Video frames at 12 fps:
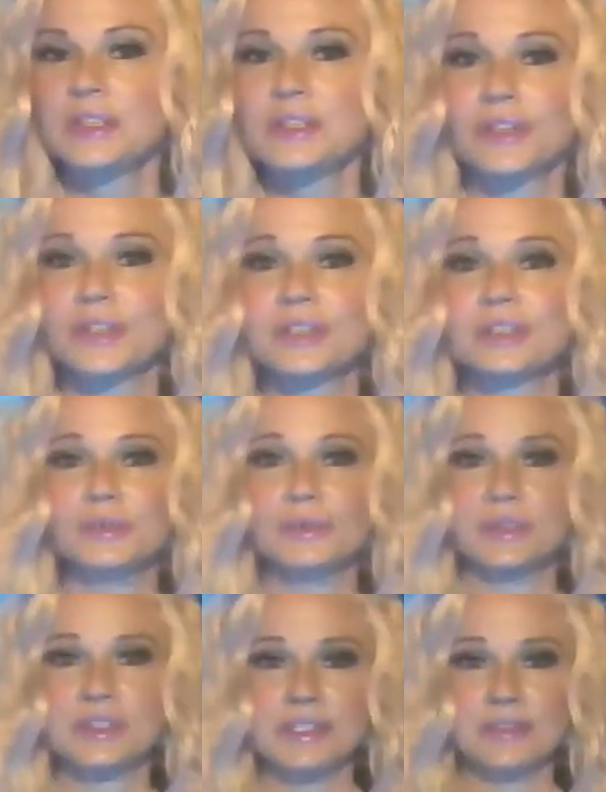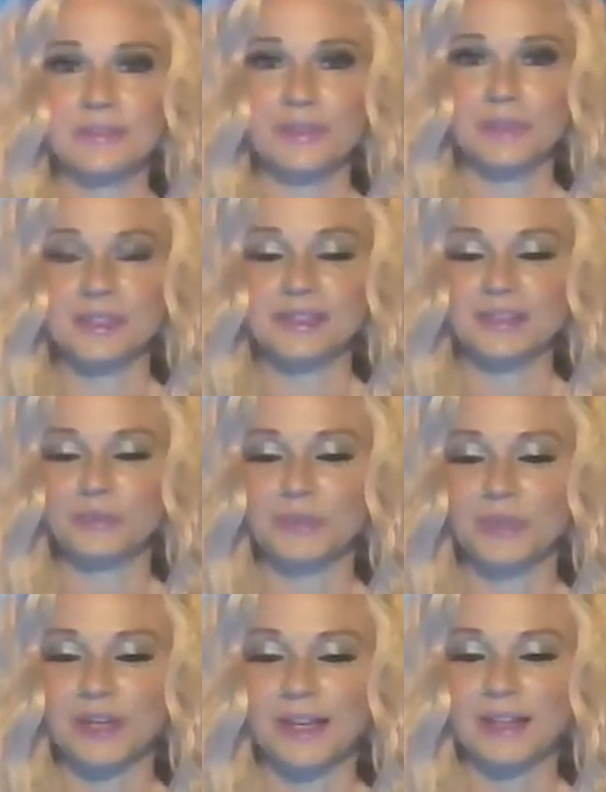start to receive the wisdom,
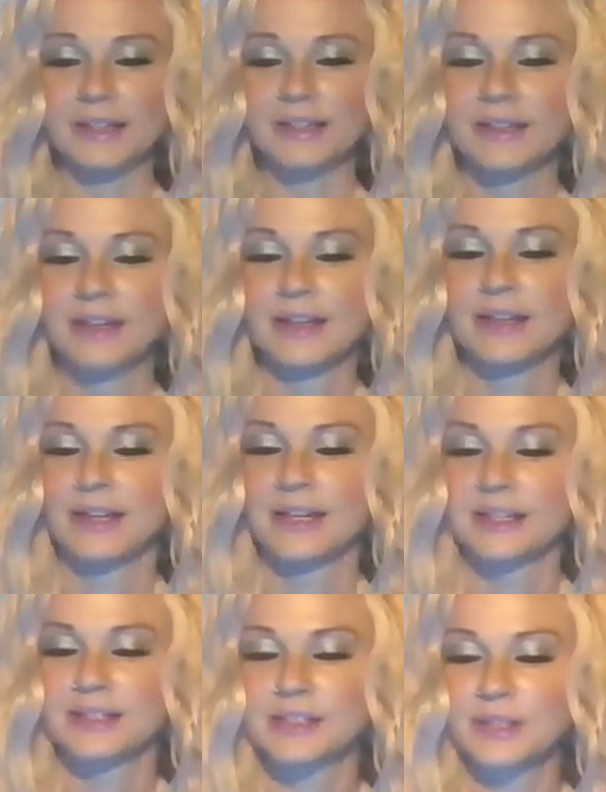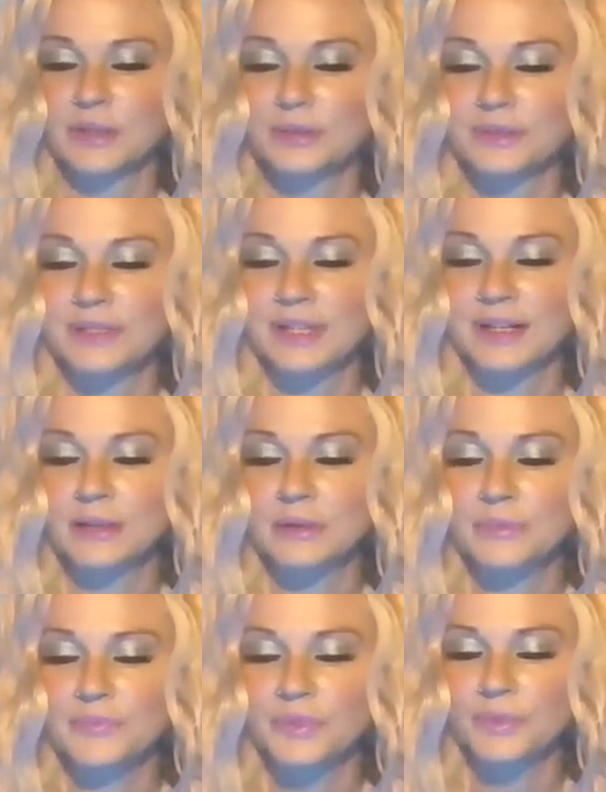okay? So
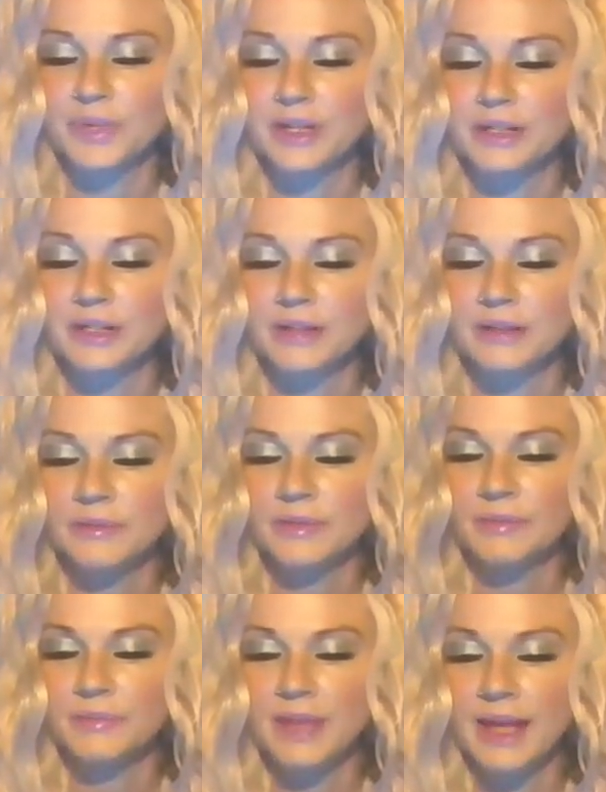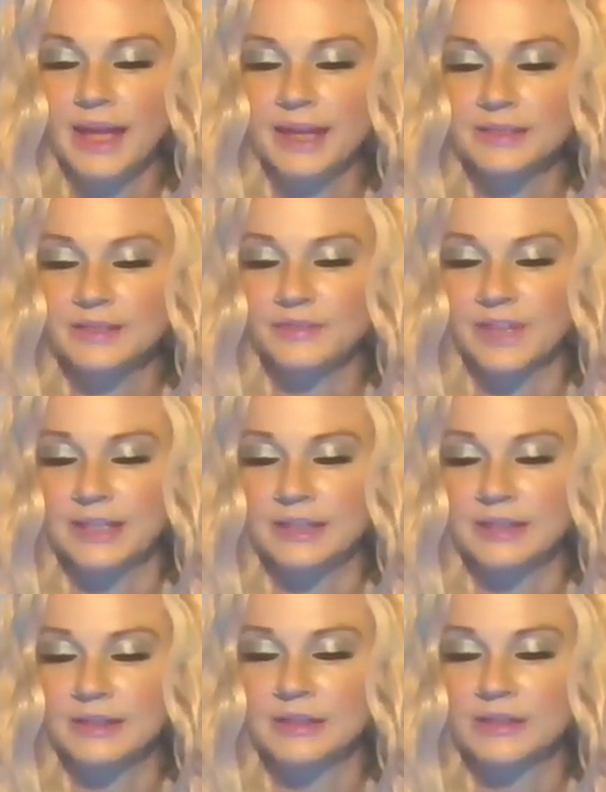now, when
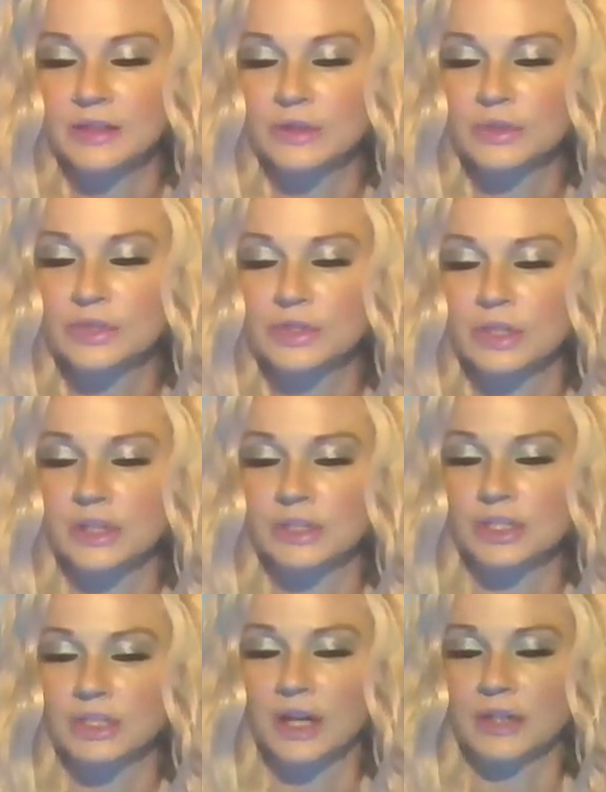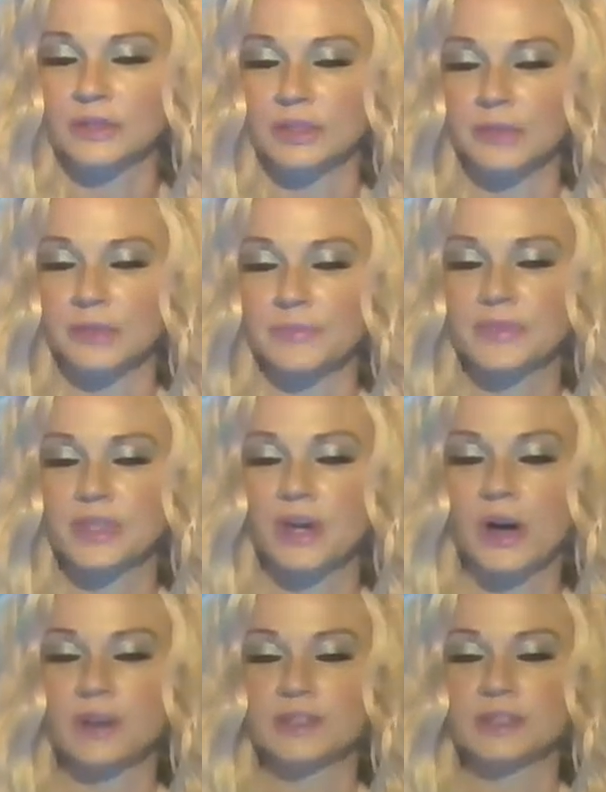activated, the soul star chakra
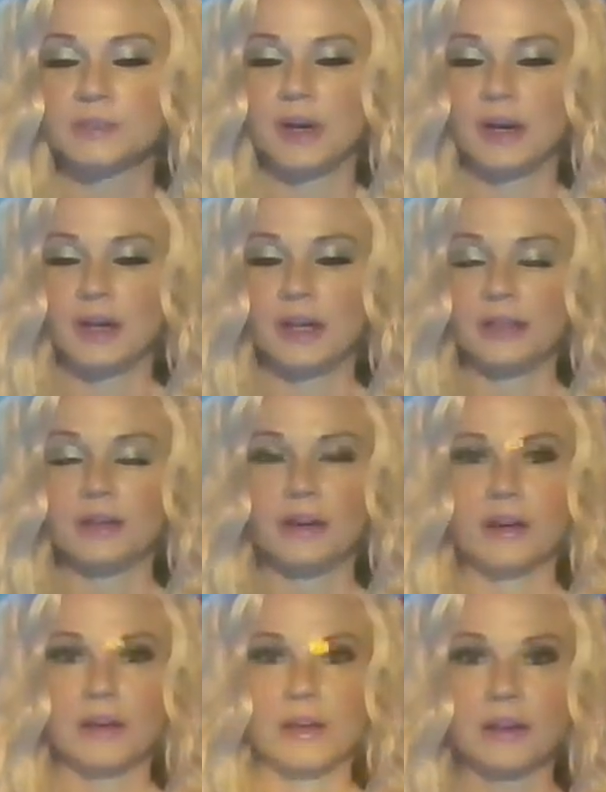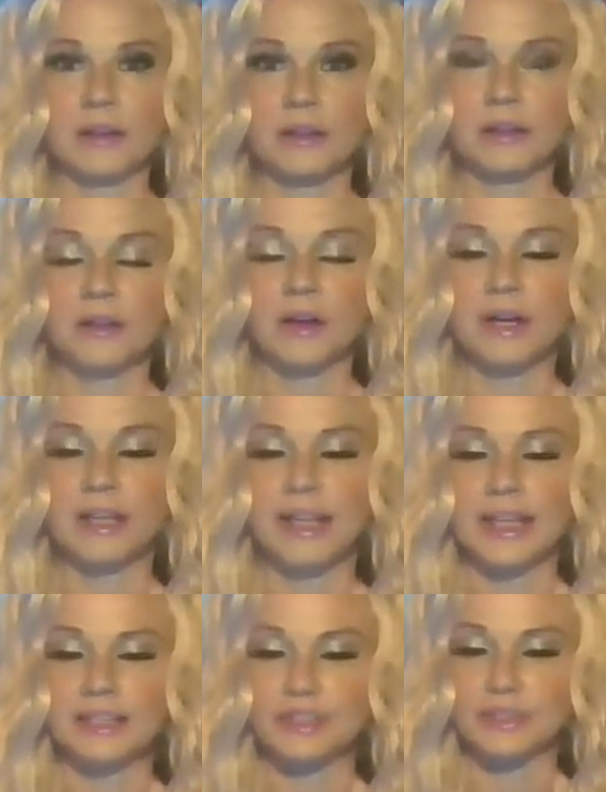calls upon our
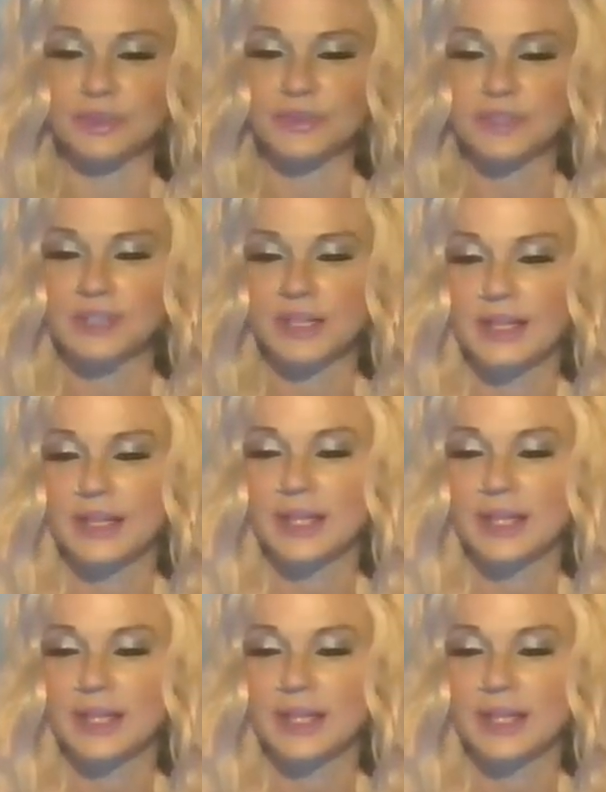archangels